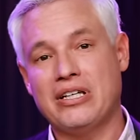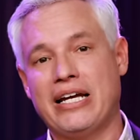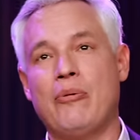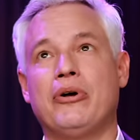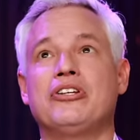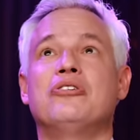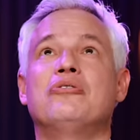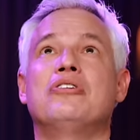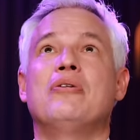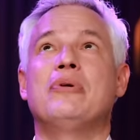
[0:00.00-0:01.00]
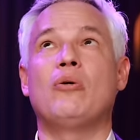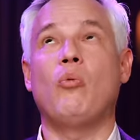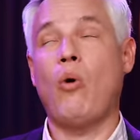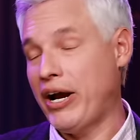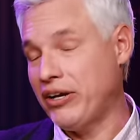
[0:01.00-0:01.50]
How about you give me
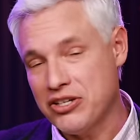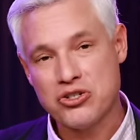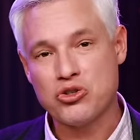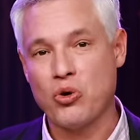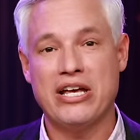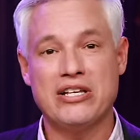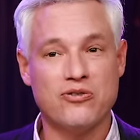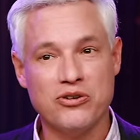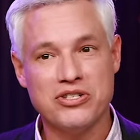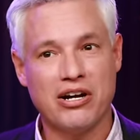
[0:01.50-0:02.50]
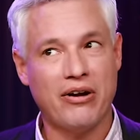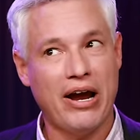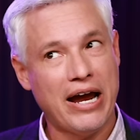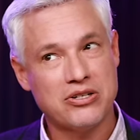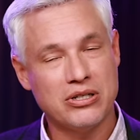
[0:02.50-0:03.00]
wireless transfers that are
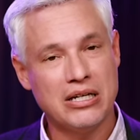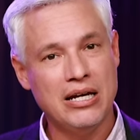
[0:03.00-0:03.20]
actually